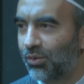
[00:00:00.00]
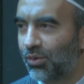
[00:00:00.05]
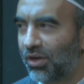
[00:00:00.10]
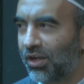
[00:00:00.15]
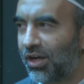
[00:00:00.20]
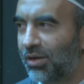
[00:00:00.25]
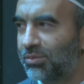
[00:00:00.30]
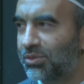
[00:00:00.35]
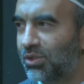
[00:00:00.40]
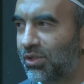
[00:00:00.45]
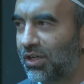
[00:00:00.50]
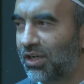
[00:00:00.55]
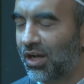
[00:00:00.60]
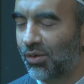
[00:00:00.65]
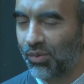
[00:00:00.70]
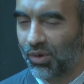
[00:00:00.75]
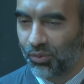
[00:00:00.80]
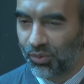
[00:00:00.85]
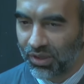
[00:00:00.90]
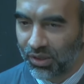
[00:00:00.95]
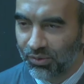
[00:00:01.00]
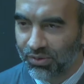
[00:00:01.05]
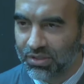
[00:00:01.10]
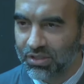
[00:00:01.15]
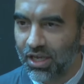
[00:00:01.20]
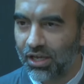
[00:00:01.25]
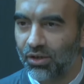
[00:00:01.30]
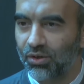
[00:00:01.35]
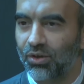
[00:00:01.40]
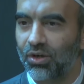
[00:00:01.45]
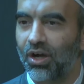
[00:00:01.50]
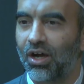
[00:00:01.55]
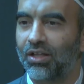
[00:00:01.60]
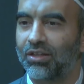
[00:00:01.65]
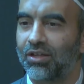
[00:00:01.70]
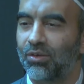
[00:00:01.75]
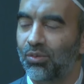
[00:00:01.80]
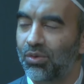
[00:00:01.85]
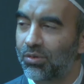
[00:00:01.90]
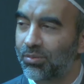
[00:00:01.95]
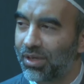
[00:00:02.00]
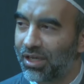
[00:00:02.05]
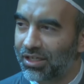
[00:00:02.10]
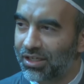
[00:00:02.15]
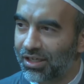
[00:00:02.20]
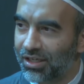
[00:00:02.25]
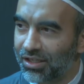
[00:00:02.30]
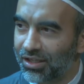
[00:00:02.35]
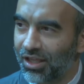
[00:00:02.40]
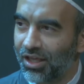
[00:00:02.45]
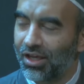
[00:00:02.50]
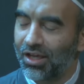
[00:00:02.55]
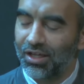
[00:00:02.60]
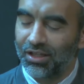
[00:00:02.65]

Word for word: alhamdulillah, when we recite Quran, then we're making